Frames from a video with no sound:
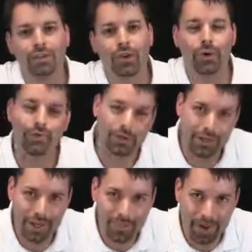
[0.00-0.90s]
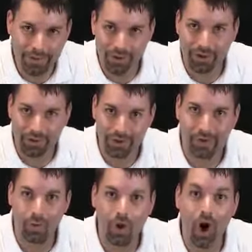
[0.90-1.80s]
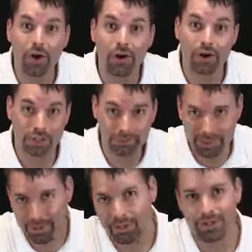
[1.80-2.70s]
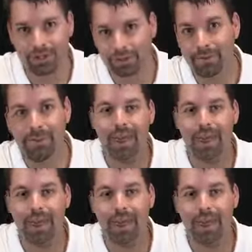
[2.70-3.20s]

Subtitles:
So we've cleaned up after our little water explosion.